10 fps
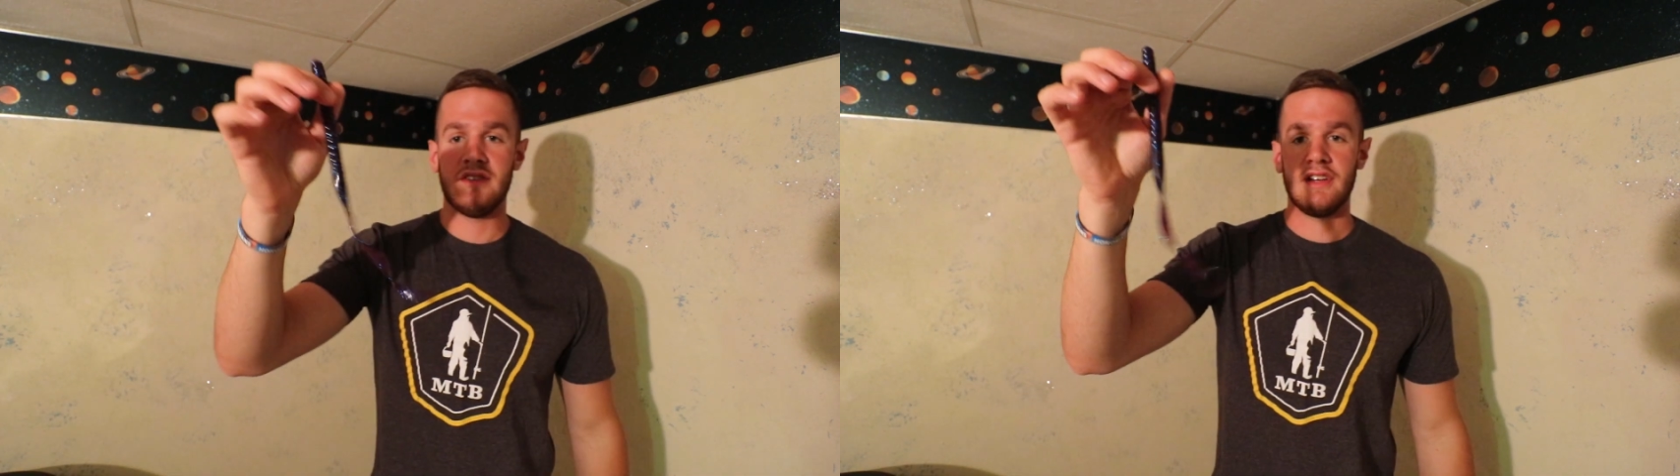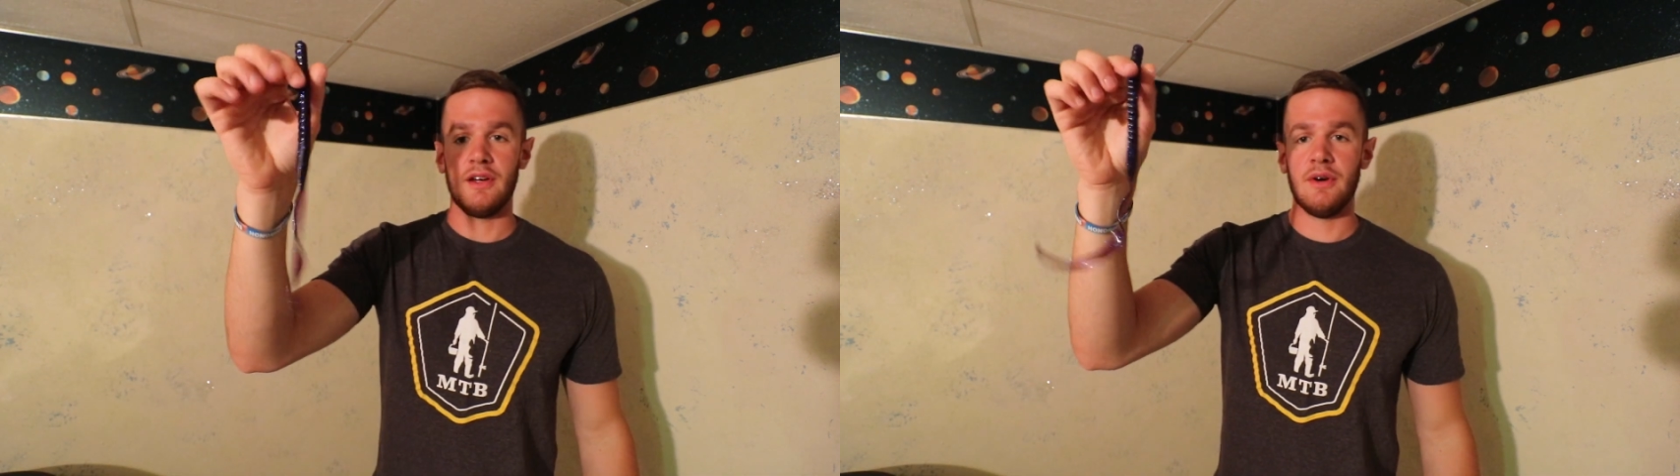
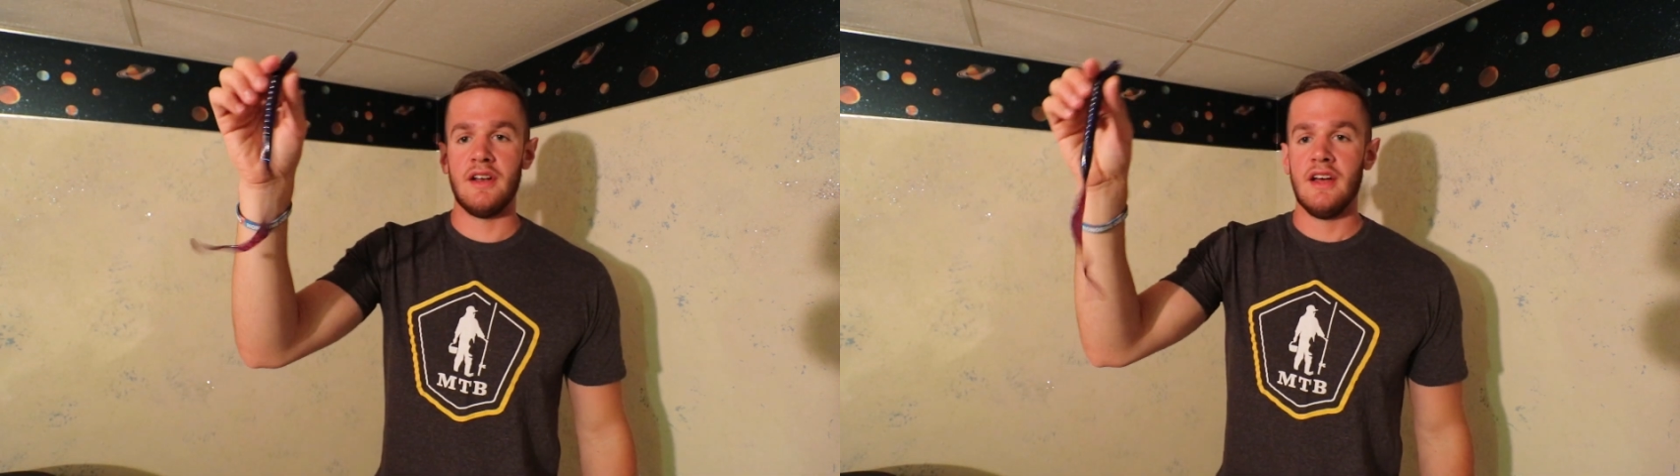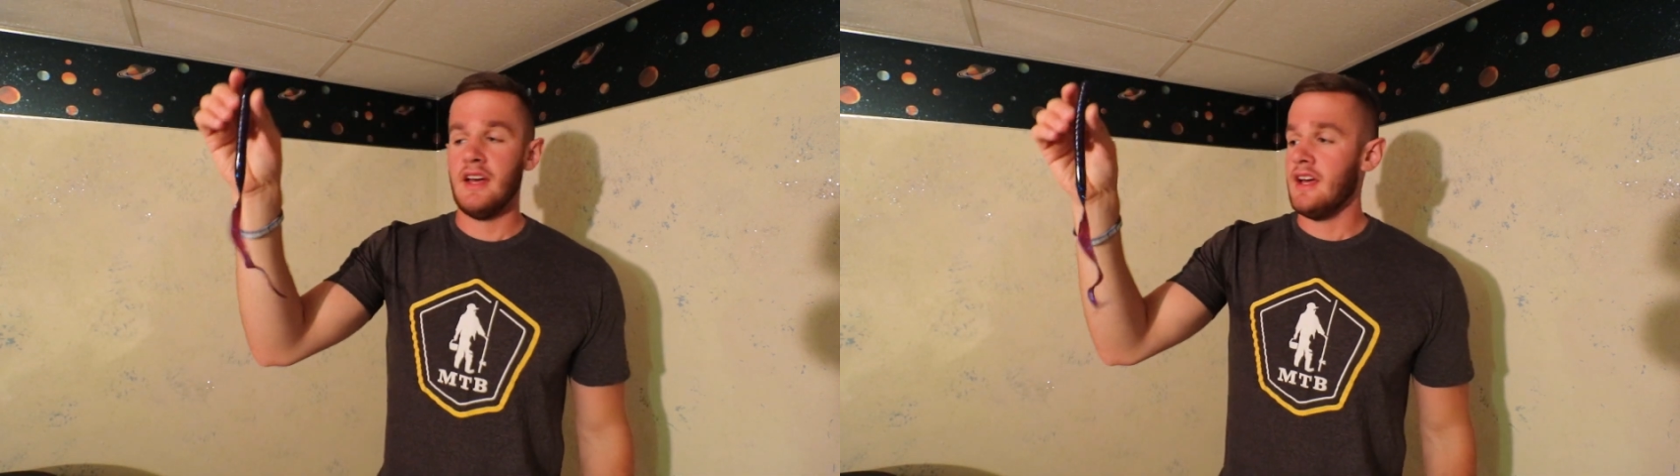tell you
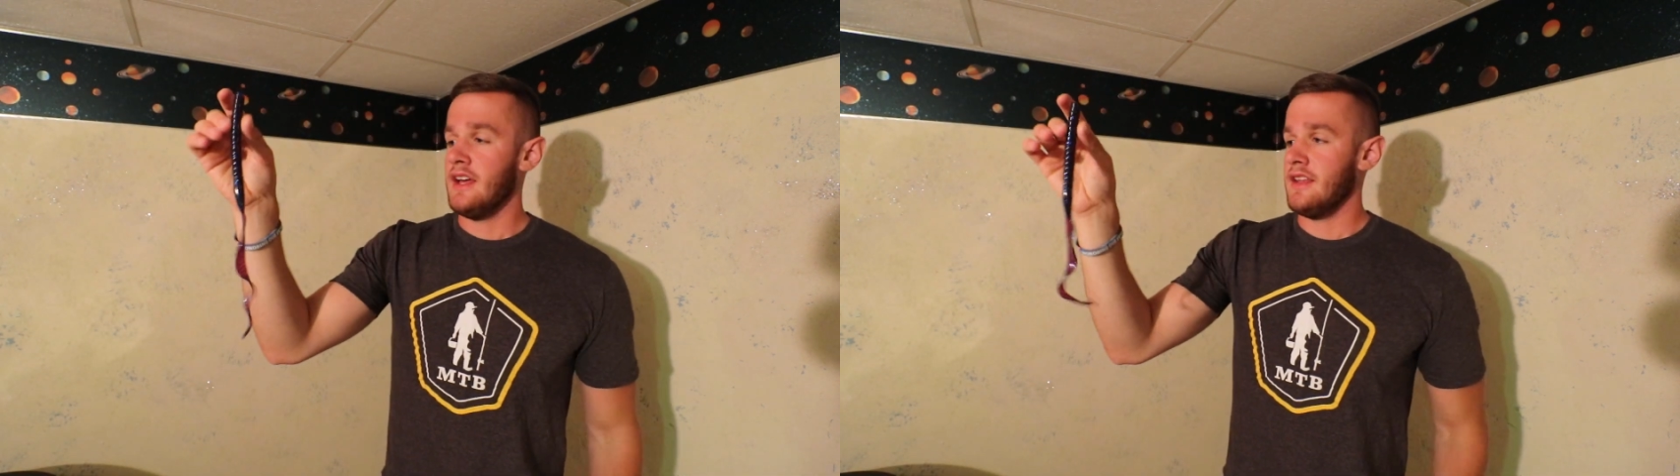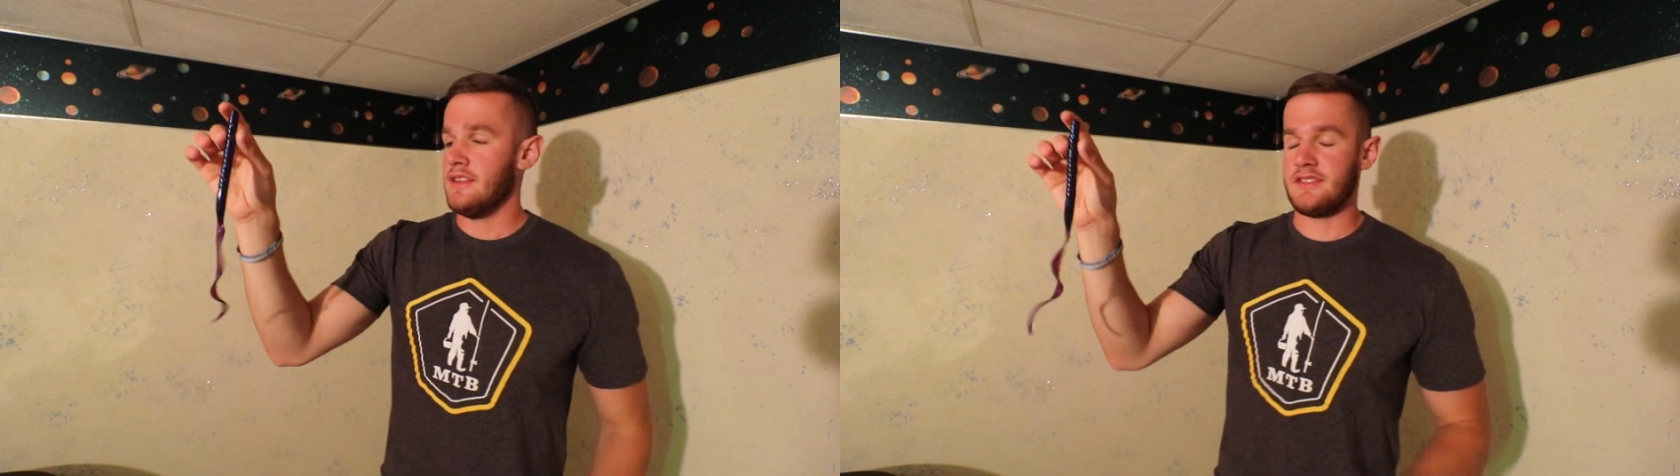what.
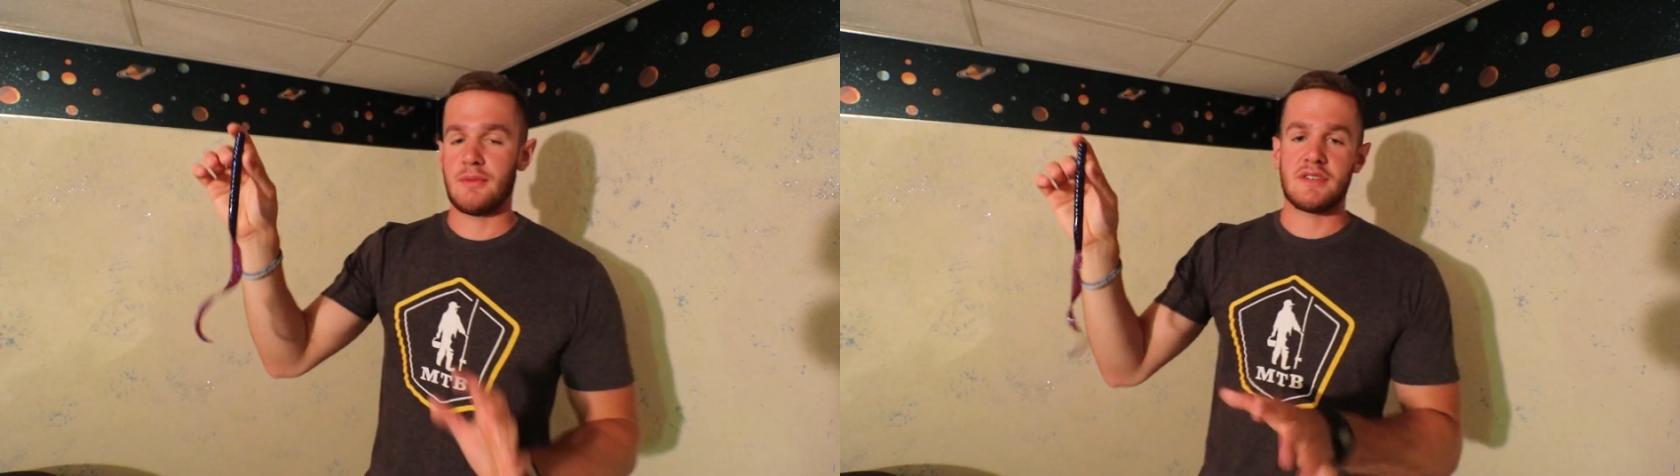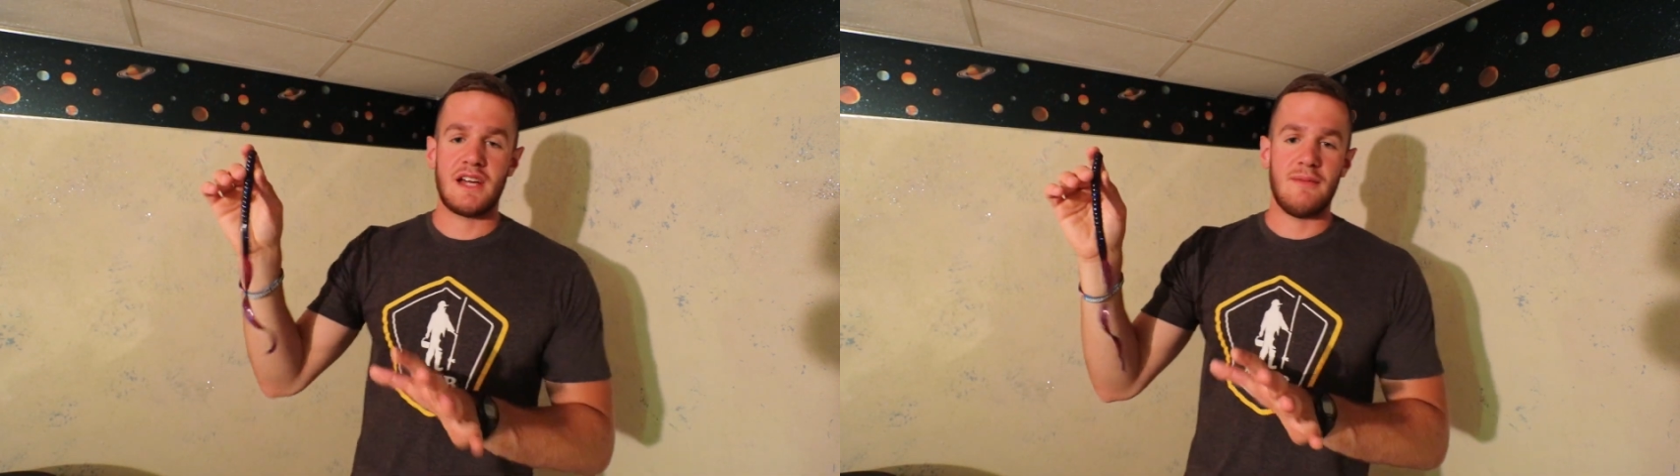
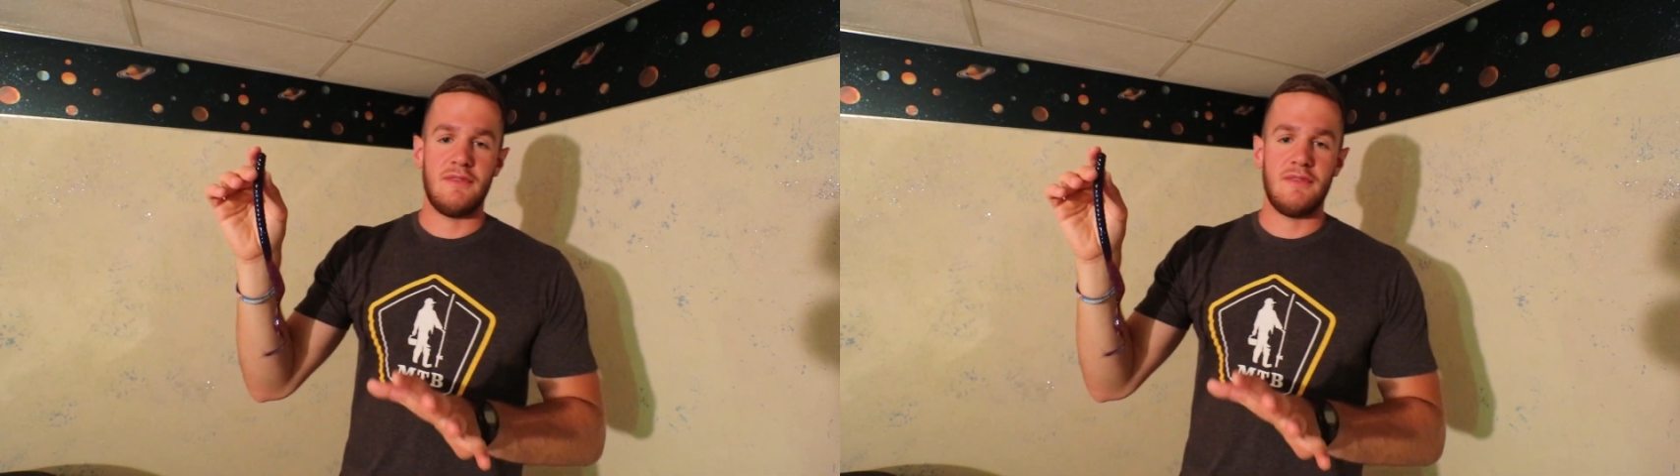Summertime